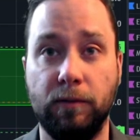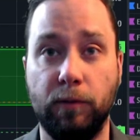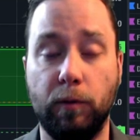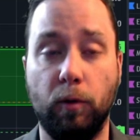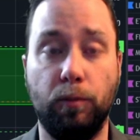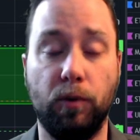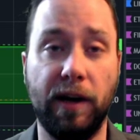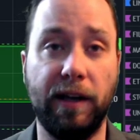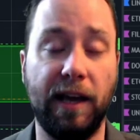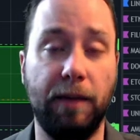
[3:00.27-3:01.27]
we will
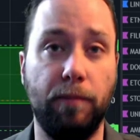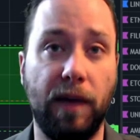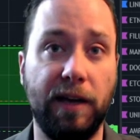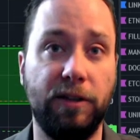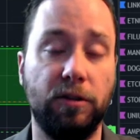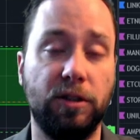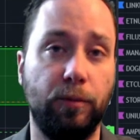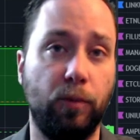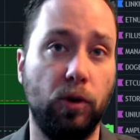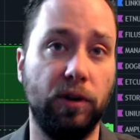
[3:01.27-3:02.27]
break a major
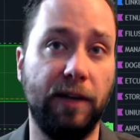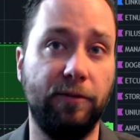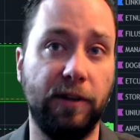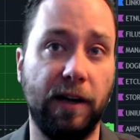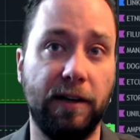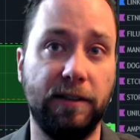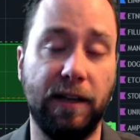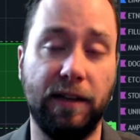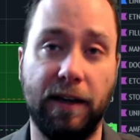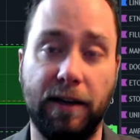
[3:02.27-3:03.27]
support level, guys.
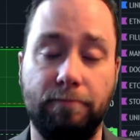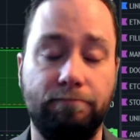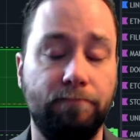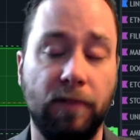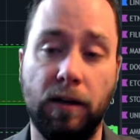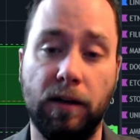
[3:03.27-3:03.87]
And then